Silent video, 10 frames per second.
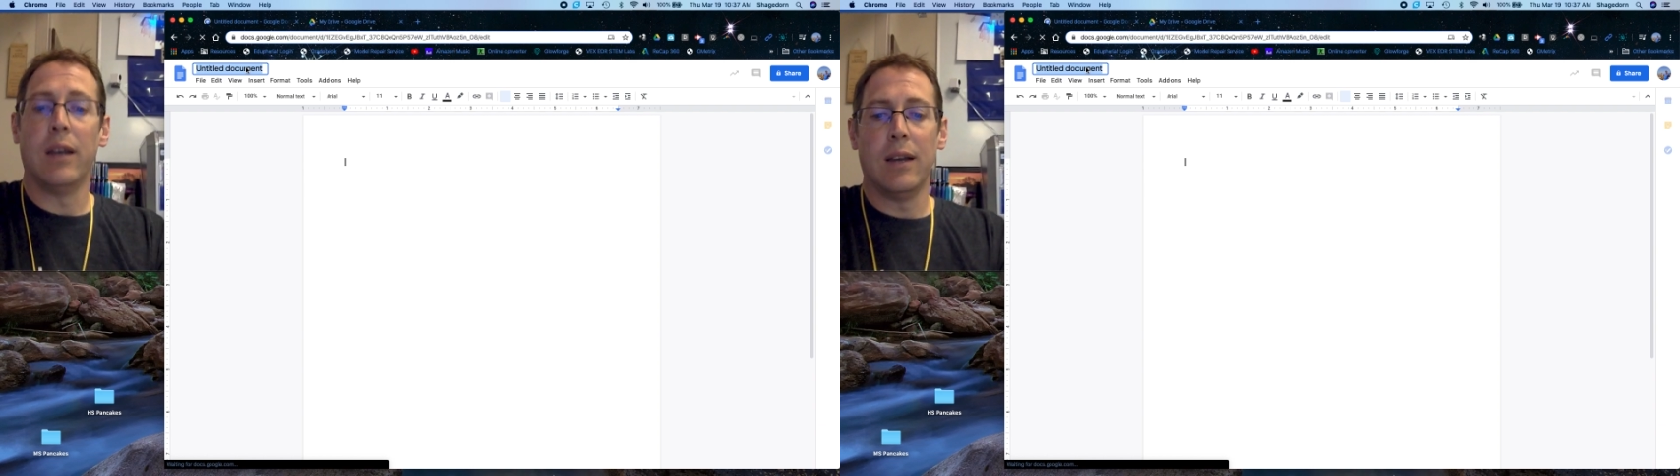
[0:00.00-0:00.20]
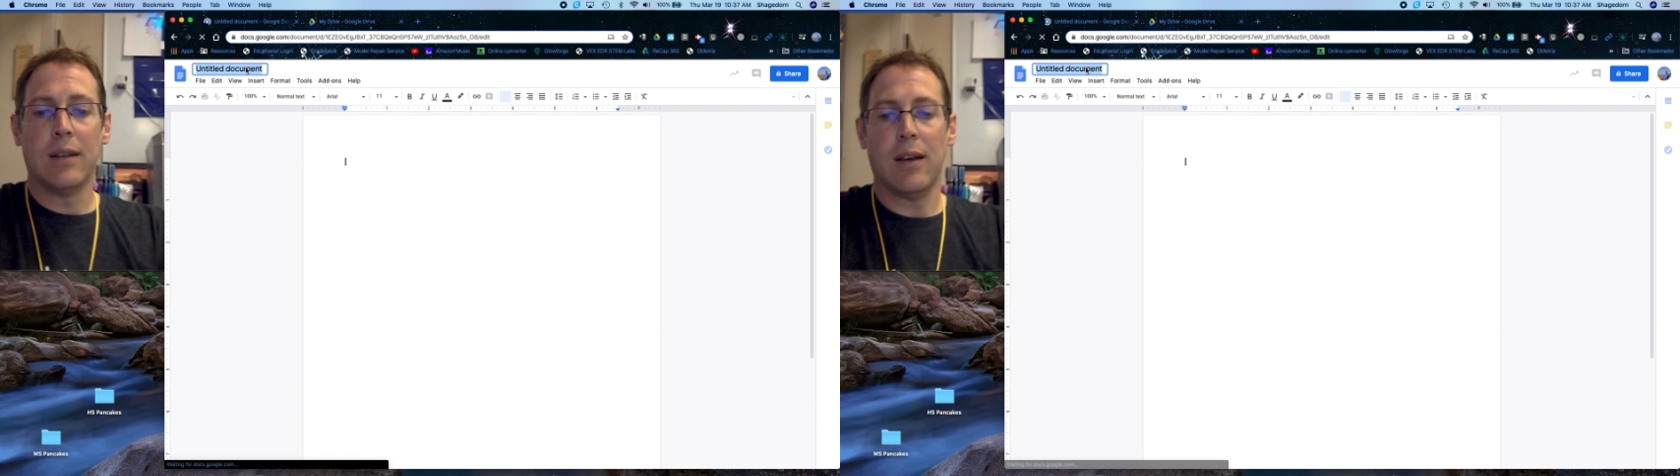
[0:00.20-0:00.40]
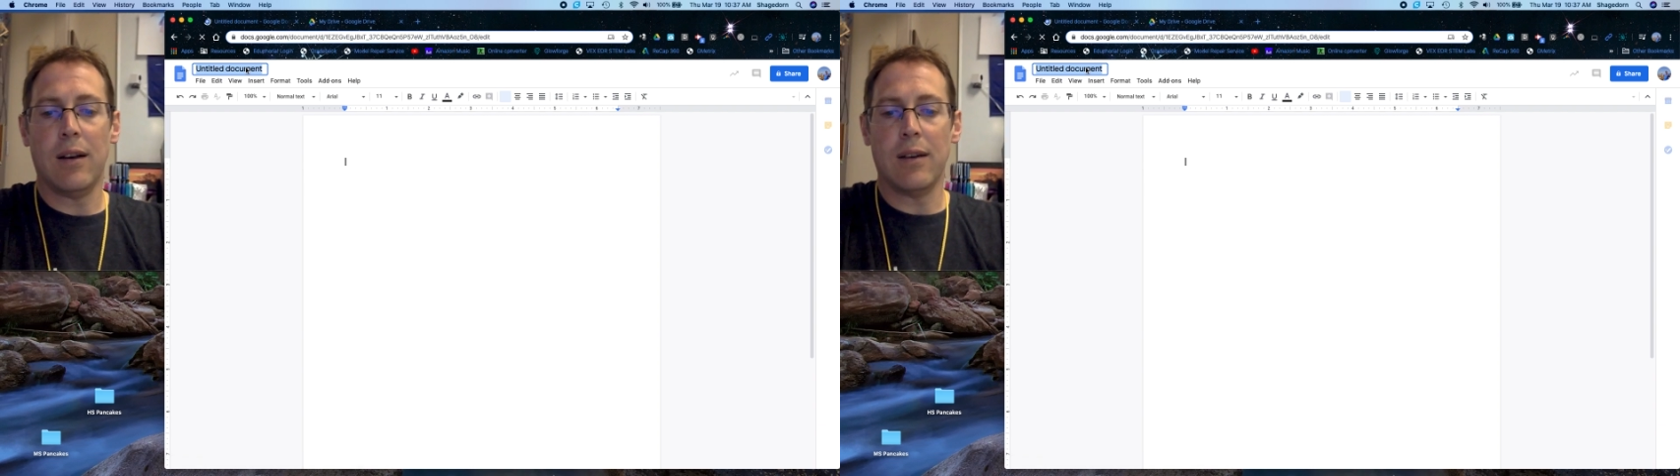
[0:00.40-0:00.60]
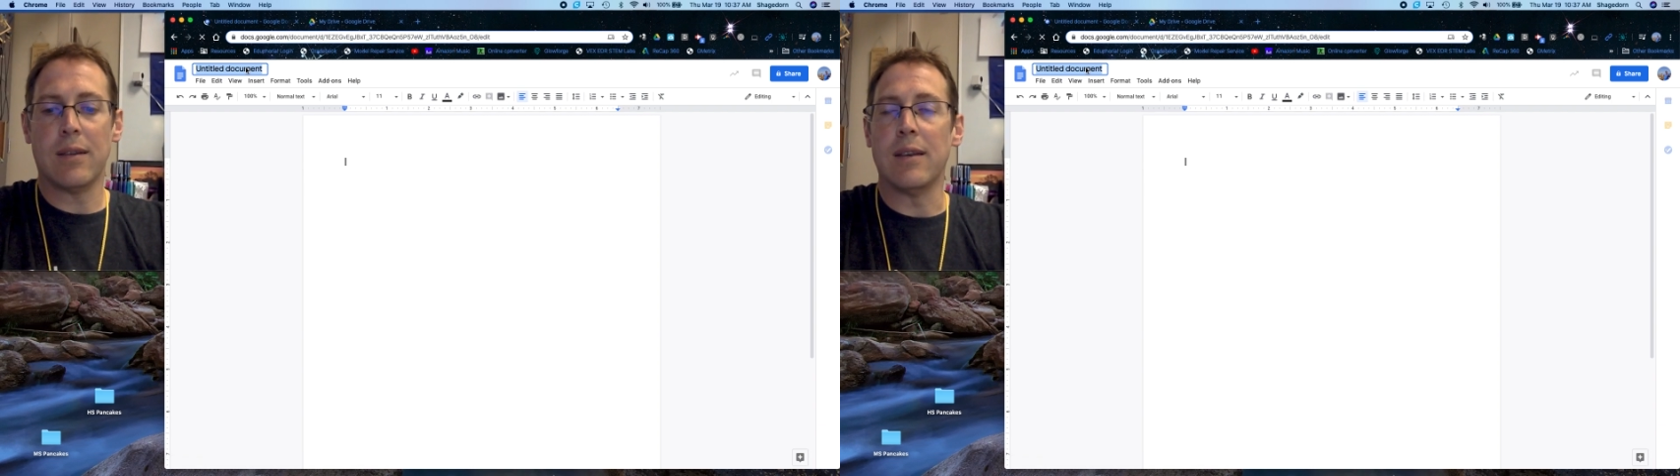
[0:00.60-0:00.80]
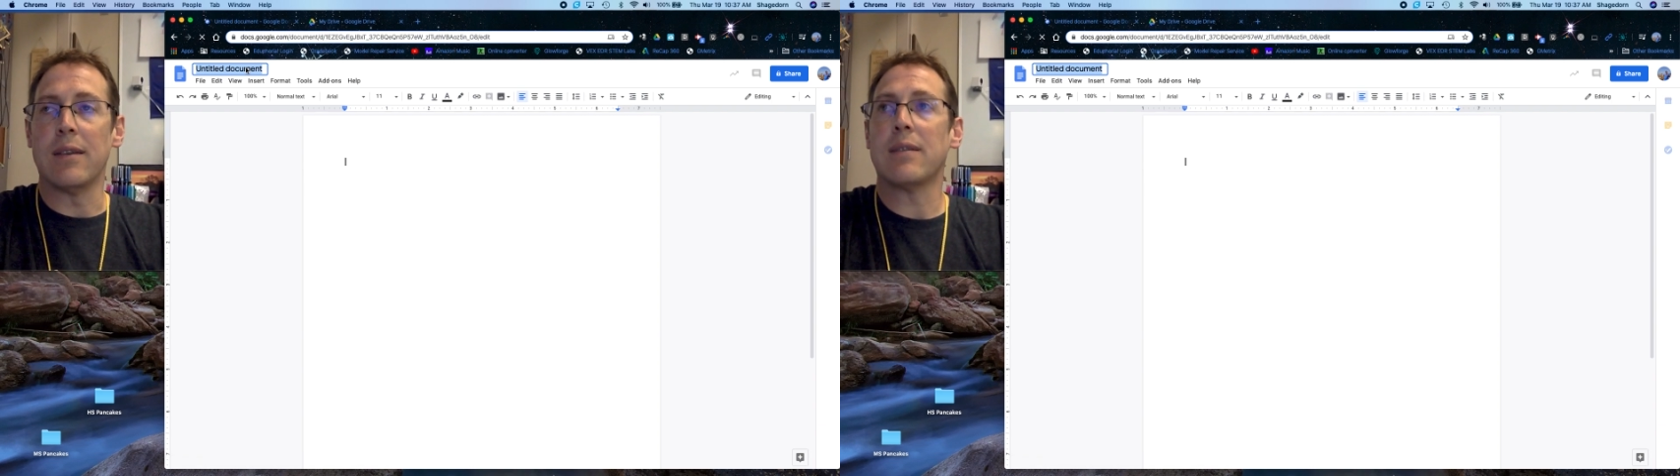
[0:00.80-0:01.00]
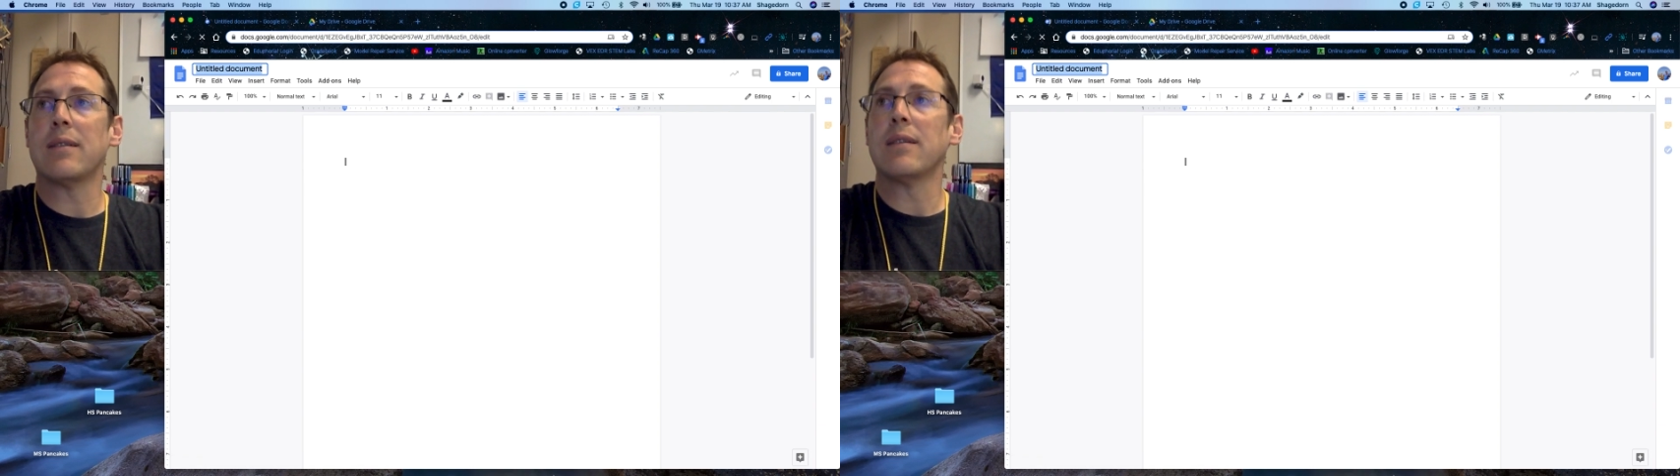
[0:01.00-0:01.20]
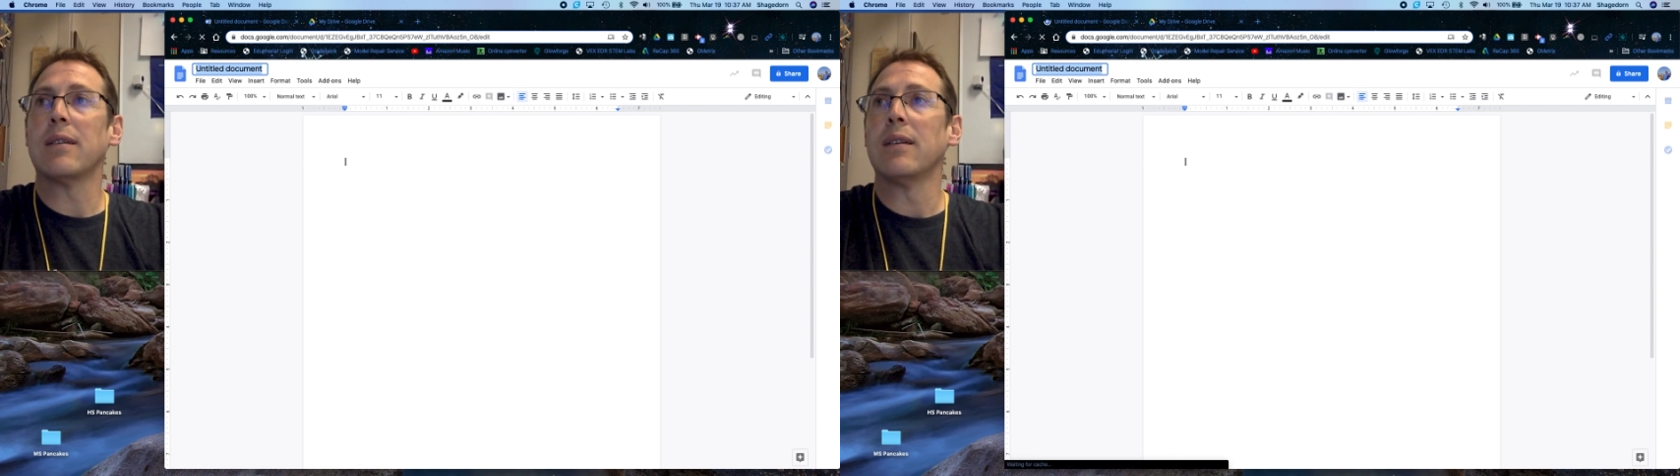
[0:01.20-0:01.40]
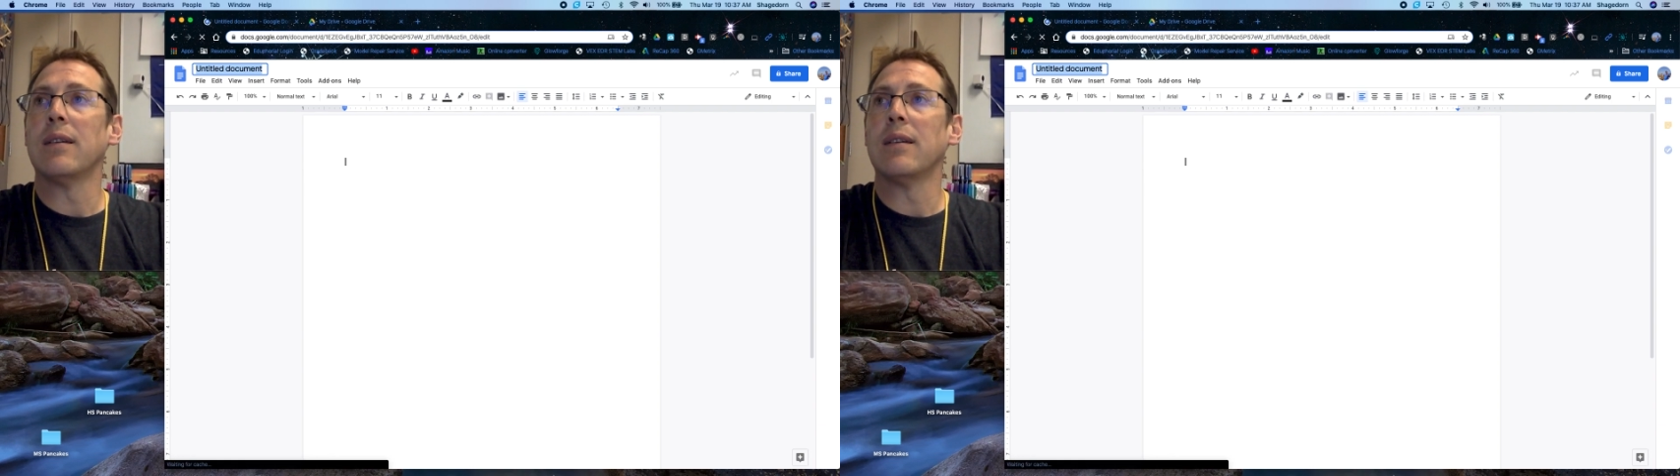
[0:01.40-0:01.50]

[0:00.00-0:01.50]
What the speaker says: Toss This.